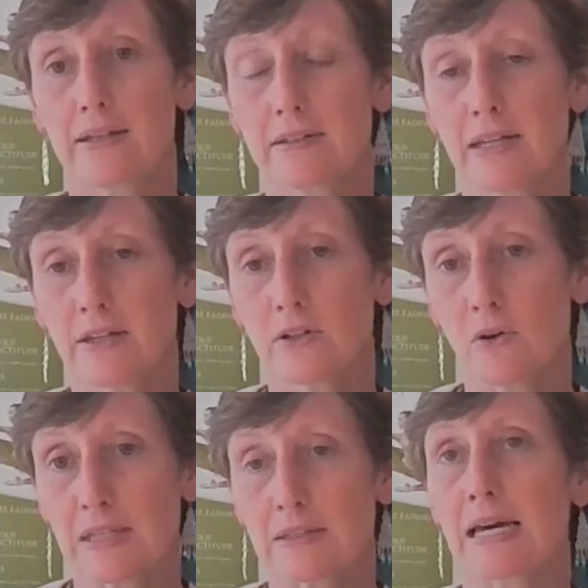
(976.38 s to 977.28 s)

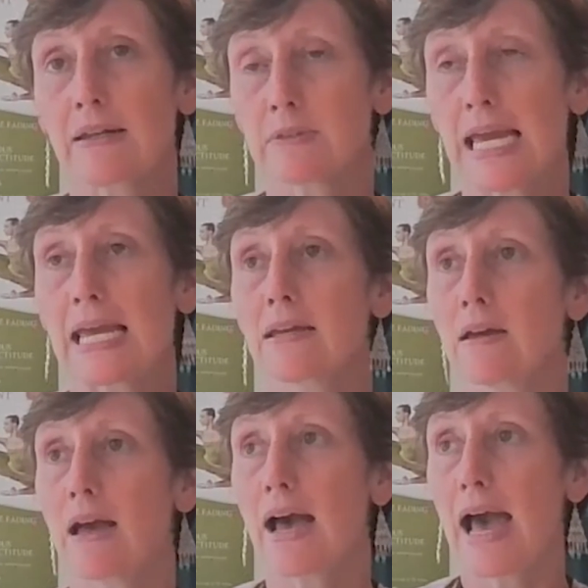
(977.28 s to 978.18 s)
that
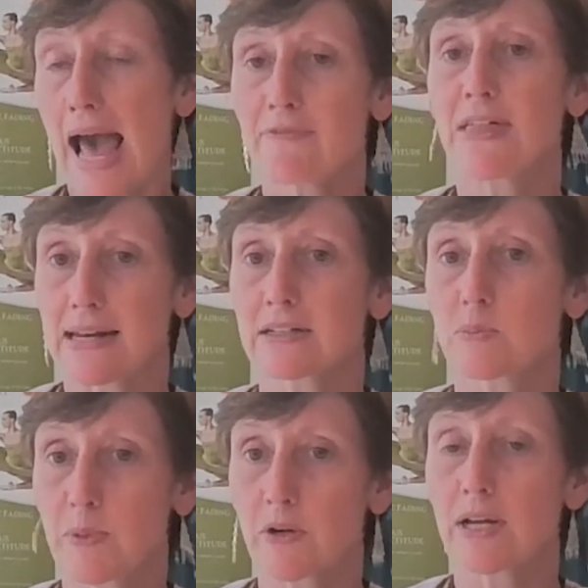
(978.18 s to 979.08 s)
they have that
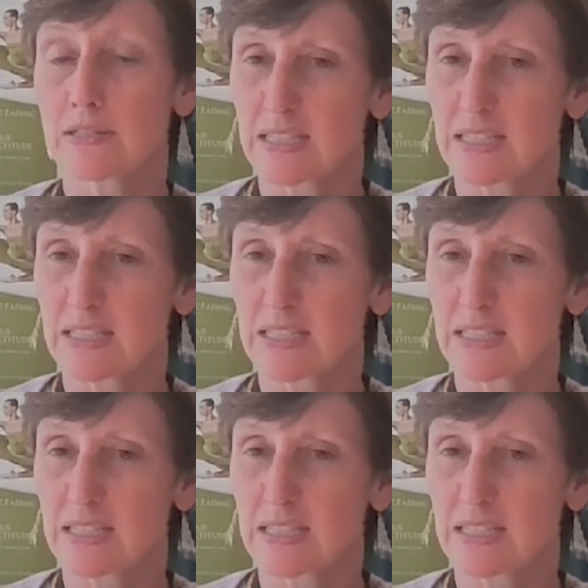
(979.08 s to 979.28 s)
experience,